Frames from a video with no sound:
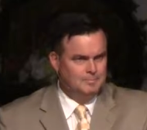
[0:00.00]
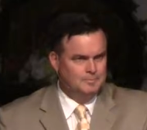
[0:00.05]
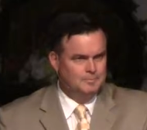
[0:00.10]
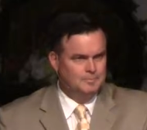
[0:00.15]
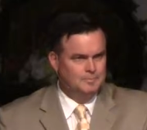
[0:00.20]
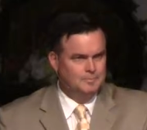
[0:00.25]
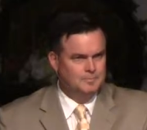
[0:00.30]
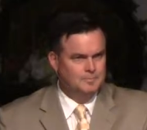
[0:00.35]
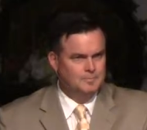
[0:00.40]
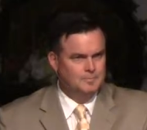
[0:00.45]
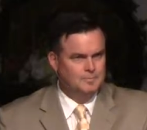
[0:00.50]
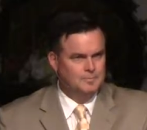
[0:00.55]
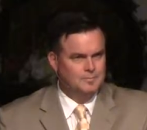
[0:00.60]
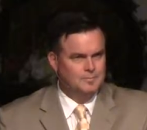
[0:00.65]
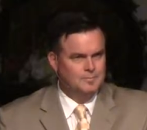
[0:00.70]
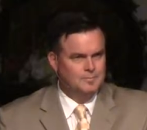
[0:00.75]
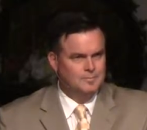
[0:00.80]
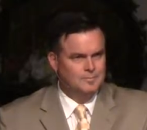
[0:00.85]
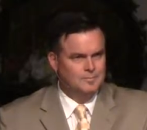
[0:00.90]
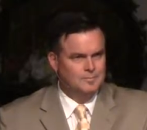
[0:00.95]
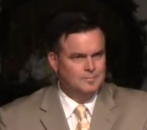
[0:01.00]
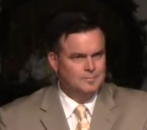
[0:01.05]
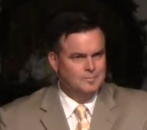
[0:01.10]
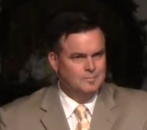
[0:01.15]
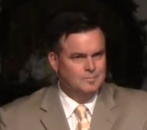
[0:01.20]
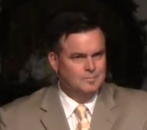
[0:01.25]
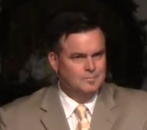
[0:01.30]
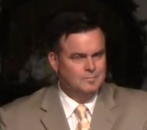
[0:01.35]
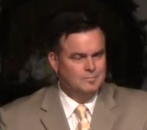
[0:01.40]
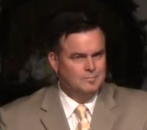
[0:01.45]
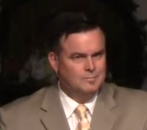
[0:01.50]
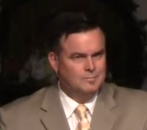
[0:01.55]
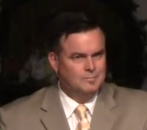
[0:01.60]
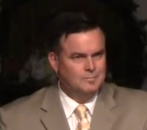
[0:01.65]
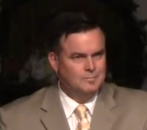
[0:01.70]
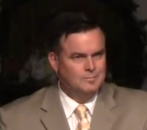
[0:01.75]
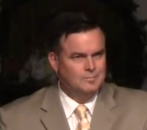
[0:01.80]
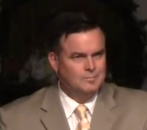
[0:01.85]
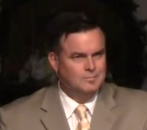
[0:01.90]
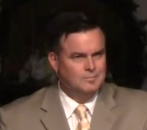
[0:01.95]

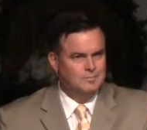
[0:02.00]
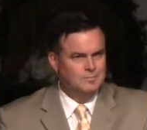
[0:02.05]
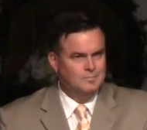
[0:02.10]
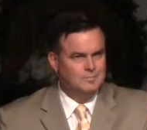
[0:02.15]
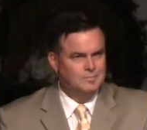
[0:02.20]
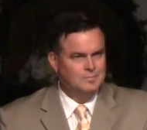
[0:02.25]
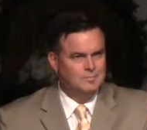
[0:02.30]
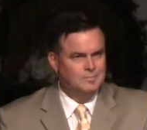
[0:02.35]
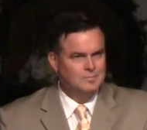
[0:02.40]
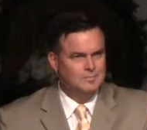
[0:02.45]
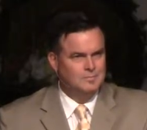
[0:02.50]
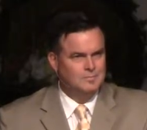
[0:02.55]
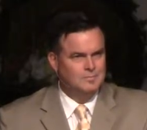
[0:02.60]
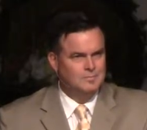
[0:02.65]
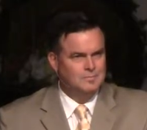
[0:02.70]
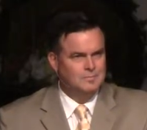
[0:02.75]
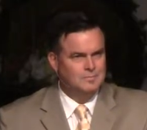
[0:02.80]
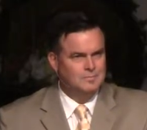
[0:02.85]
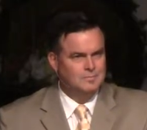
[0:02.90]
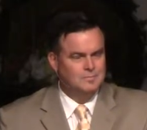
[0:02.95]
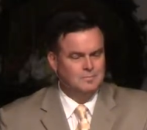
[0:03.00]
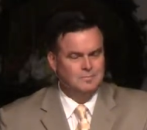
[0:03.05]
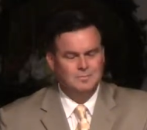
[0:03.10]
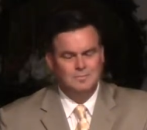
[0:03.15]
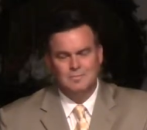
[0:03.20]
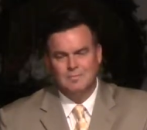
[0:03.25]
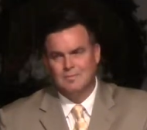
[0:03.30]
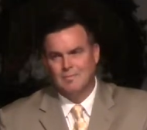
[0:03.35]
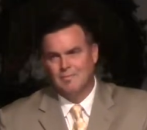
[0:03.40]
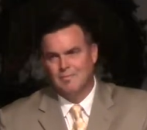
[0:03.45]
Nothing is said.